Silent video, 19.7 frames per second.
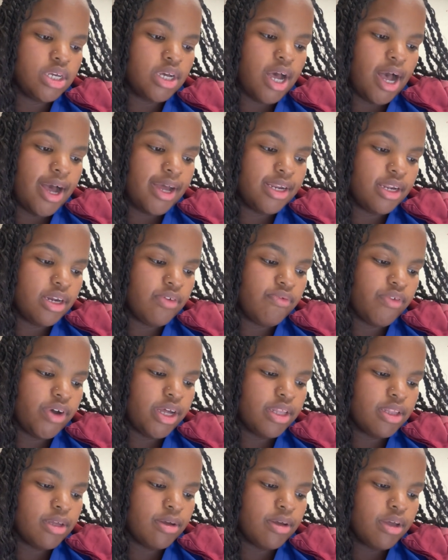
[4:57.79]

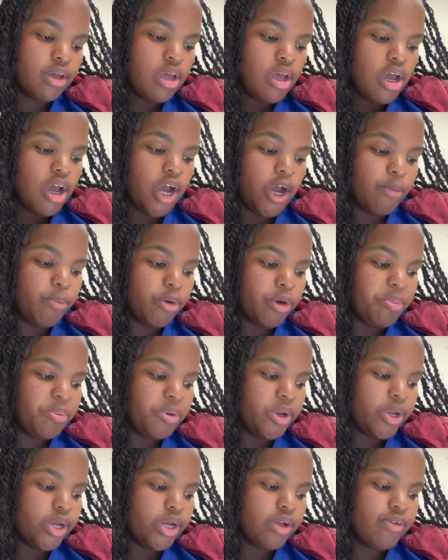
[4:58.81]
appropriate configuration for
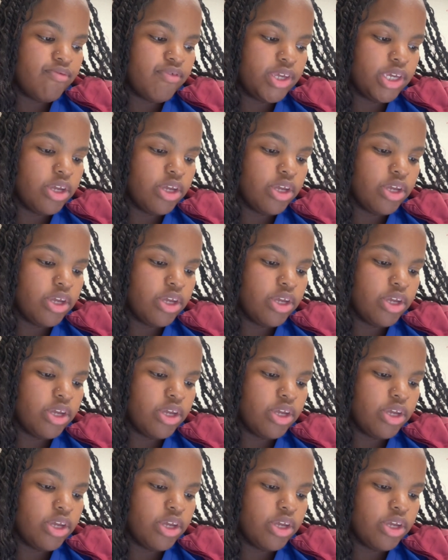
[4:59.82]
each one